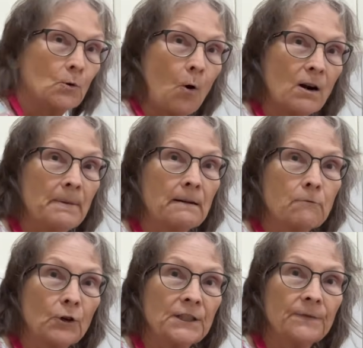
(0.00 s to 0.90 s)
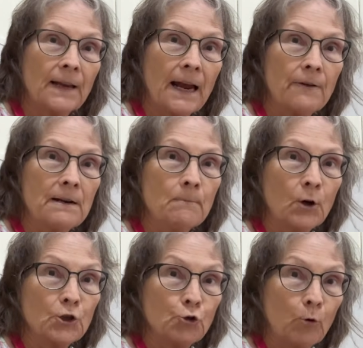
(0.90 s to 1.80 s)
quite a bit of rice flour in
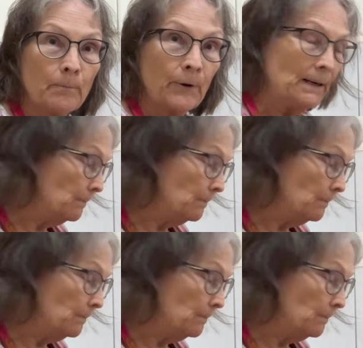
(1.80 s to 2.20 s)
my shortbread.